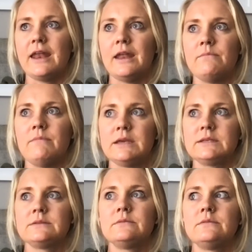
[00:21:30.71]
And it
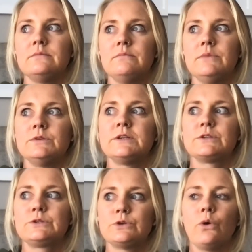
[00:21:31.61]
makes
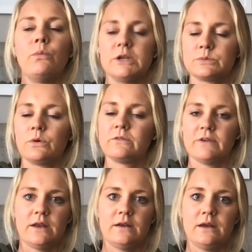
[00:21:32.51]
music so much more
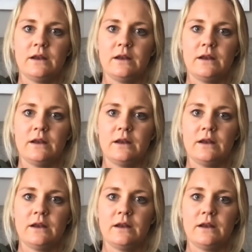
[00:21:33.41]
fun.